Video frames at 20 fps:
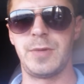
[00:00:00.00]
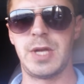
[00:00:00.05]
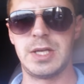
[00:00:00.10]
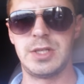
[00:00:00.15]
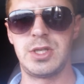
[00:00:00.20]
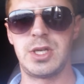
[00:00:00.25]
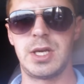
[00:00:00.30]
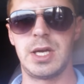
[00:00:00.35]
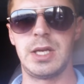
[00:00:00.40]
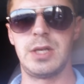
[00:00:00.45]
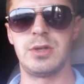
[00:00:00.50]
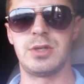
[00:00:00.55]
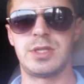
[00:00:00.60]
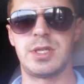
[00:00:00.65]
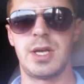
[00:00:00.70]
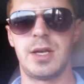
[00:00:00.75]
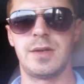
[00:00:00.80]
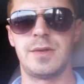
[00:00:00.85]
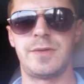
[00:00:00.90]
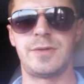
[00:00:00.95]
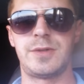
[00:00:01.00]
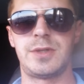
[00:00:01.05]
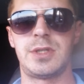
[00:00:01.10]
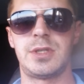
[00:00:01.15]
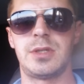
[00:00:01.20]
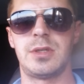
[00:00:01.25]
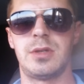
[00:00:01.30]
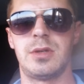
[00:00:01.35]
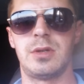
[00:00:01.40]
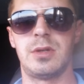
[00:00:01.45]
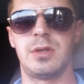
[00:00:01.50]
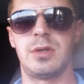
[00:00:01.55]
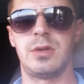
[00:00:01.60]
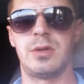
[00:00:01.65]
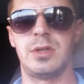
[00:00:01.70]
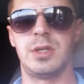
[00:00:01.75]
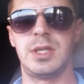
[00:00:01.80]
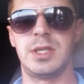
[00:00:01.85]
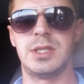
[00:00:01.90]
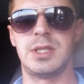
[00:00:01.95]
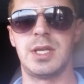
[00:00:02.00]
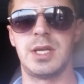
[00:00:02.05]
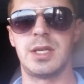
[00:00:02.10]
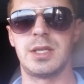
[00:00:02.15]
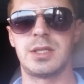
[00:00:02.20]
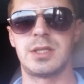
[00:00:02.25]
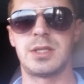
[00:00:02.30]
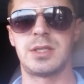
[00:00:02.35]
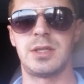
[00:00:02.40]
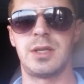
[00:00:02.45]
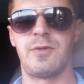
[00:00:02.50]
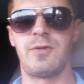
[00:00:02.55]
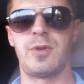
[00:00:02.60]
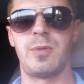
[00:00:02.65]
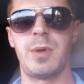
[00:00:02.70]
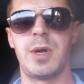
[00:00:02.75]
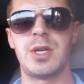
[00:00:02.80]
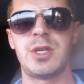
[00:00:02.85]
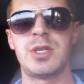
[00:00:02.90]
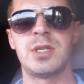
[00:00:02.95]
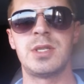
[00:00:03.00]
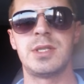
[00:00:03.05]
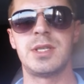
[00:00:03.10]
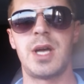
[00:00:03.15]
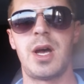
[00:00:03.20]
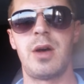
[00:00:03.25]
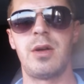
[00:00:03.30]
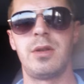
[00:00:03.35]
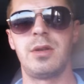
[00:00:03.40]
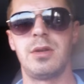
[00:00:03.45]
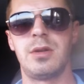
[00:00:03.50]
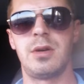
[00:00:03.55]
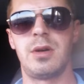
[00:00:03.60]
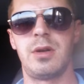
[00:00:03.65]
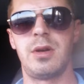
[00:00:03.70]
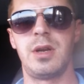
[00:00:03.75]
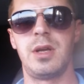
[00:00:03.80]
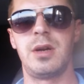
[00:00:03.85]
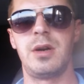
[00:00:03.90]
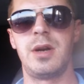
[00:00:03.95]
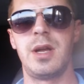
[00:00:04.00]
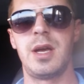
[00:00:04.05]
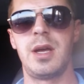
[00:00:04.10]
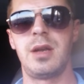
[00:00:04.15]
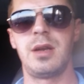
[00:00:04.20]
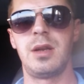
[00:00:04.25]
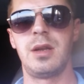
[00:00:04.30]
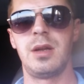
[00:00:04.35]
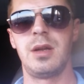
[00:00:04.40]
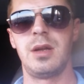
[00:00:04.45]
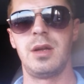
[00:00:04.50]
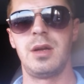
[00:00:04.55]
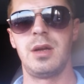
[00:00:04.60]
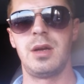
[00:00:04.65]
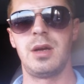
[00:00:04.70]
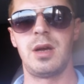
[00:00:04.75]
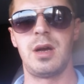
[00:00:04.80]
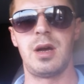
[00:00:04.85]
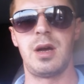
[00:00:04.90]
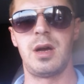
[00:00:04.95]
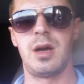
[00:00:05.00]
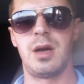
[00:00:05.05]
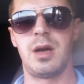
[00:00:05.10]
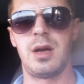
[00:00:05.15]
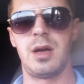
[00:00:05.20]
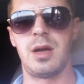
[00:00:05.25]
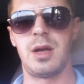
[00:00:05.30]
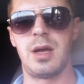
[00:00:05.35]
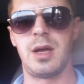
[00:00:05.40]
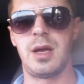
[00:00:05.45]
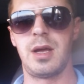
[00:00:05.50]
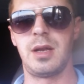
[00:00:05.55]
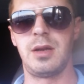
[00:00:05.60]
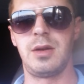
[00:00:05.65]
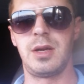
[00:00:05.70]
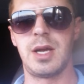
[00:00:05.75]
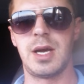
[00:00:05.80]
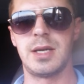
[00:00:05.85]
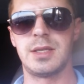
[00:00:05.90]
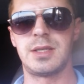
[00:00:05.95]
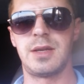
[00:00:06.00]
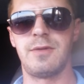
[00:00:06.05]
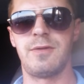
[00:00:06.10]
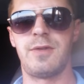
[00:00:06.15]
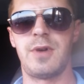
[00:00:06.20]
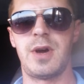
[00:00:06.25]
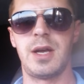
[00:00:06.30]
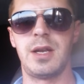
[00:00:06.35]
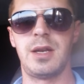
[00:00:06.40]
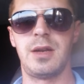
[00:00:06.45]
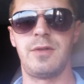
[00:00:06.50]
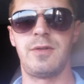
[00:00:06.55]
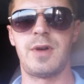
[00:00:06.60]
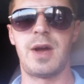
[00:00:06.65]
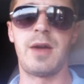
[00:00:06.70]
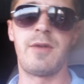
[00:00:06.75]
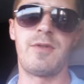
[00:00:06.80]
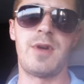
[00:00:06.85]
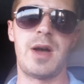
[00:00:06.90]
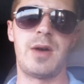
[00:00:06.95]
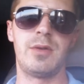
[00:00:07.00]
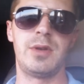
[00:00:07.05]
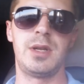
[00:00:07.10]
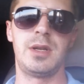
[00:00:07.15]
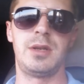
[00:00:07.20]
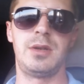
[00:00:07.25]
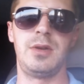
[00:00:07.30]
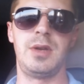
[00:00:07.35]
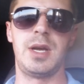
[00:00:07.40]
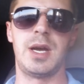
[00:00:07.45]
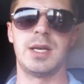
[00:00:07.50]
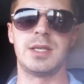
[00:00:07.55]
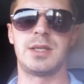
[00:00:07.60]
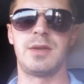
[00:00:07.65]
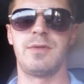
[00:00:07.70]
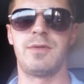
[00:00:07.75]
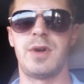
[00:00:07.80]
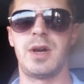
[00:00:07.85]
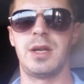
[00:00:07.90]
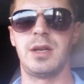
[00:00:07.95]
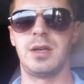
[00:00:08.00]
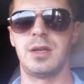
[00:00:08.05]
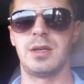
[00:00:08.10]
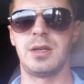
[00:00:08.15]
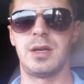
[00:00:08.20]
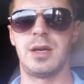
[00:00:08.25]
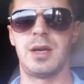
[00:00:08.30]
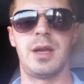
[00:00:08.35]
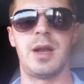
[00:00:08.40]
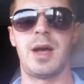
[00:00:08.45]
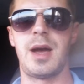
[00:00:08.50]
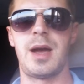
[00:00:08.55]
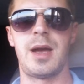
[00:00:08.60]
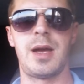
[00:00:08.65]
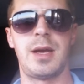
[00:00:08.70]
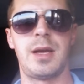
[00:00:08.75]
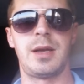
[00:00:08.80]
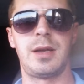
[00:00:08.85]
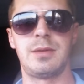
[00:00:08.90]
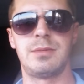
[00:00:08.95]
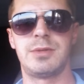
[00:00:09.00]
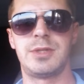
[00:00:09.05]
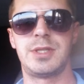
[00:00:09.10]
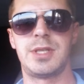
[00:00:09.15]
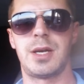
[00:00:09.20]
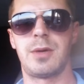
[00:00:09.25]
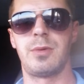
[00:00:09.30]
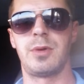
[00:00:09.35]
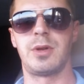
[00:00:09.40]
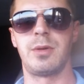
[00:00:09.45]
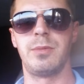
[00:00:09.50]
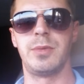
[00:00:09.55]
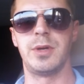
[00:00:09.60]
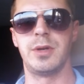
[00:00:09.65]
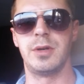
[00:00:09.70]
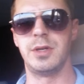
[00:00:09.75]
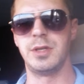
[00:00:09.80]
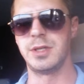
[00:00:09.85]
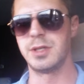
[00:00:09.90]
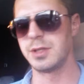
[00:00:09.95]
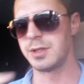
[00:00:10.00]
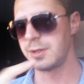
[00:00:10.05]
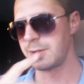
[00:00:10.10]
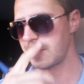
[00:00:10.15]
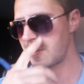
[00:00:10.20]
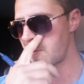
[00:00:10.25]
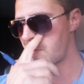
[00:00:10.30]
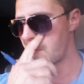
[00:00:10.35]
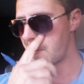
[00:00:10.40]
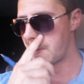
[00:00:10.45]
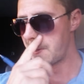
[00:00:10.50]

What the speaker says: educate yourselves on these things. Information's out on the internet, and you guys can find it. If I found it, you guys can find it. And I suck with computers, so